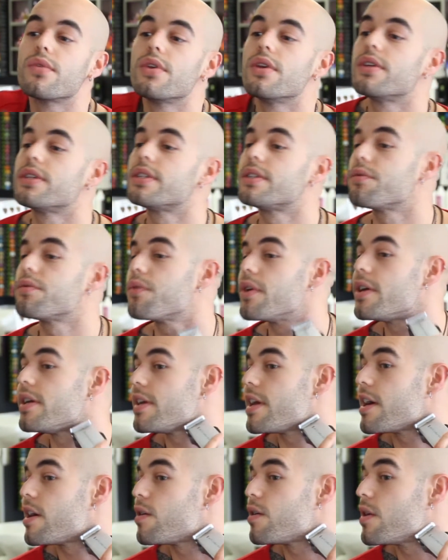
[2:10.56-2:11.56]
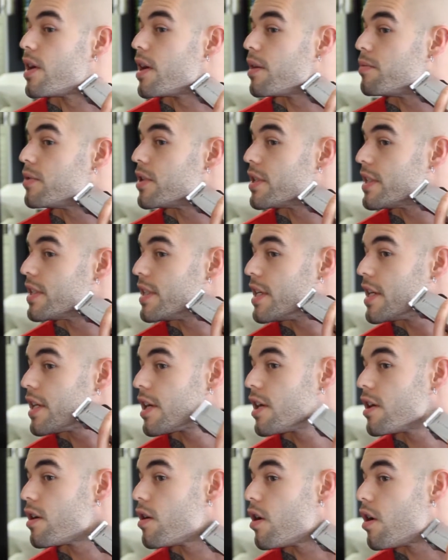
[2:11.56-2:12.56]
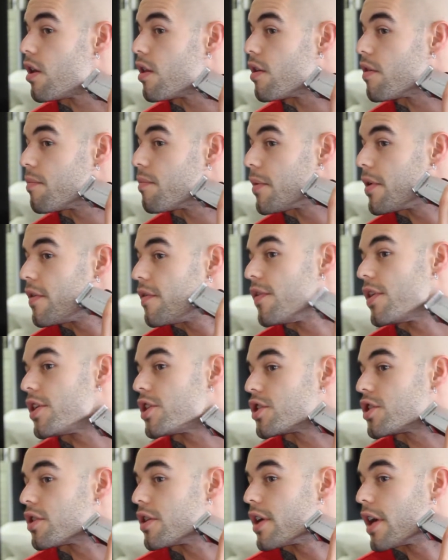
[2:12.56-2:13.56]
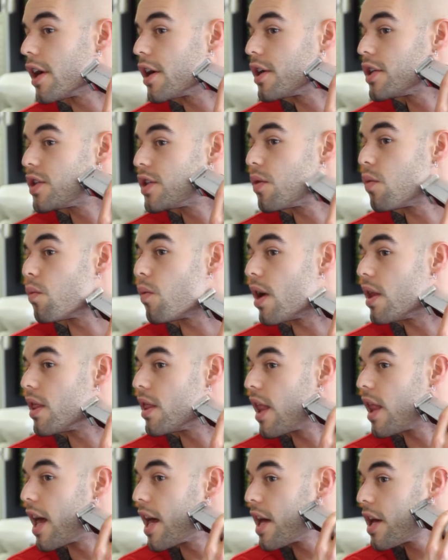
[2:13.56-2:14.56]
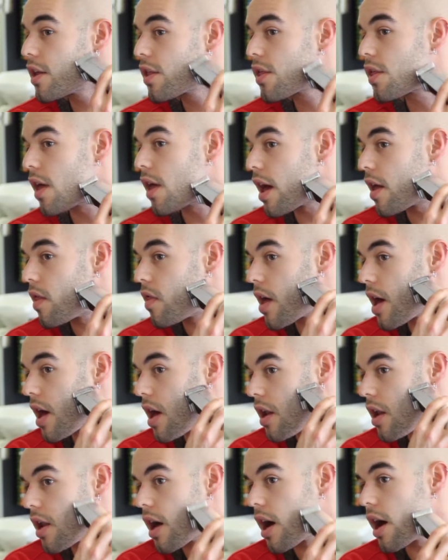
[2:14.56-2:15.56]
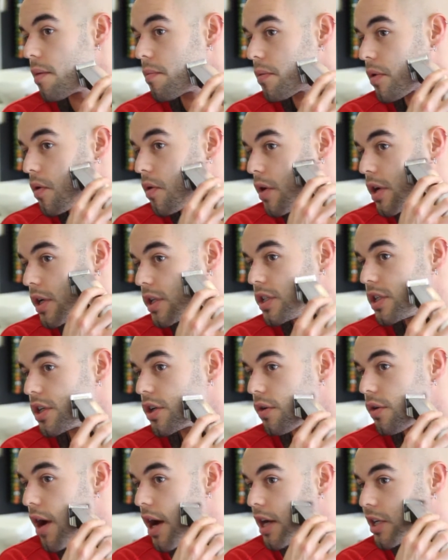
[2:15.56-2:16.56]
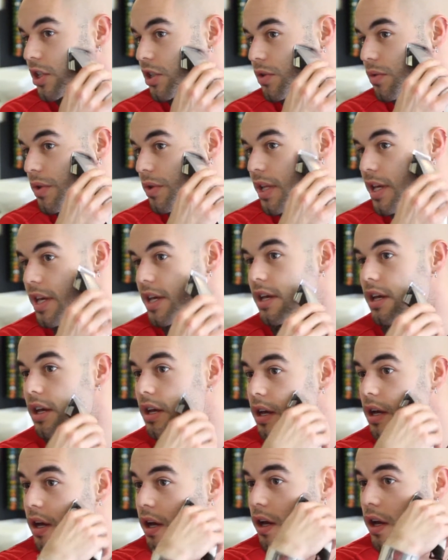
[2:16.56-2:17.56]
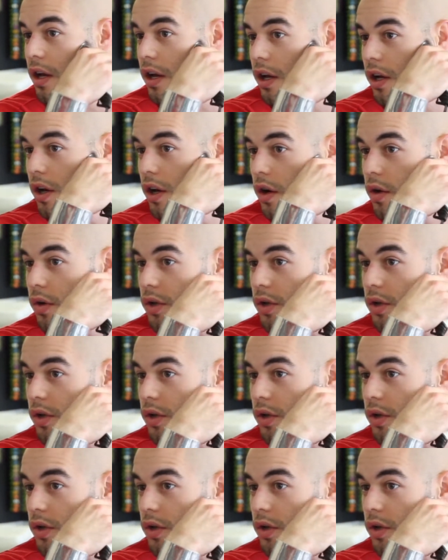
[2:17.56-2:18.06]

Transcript: So right now, I'm just taking all of my facial hair to one length, and then I'm going to gradually go